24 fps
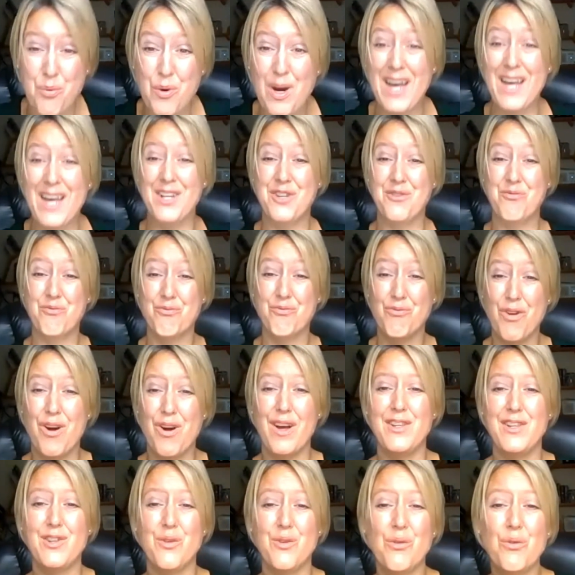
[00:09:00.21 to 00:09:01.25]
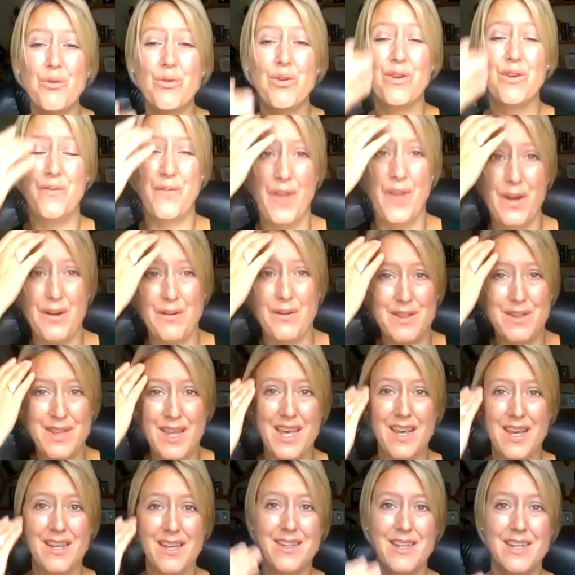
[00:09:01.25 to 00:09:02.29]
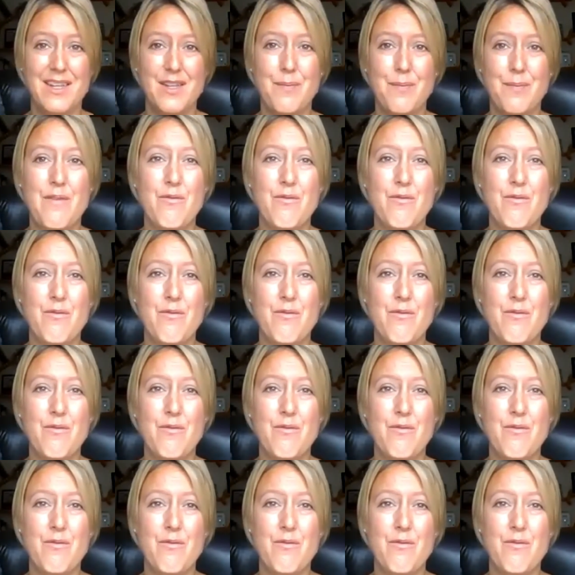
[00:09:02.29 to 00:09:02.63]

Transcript: bread, rice, all of those things,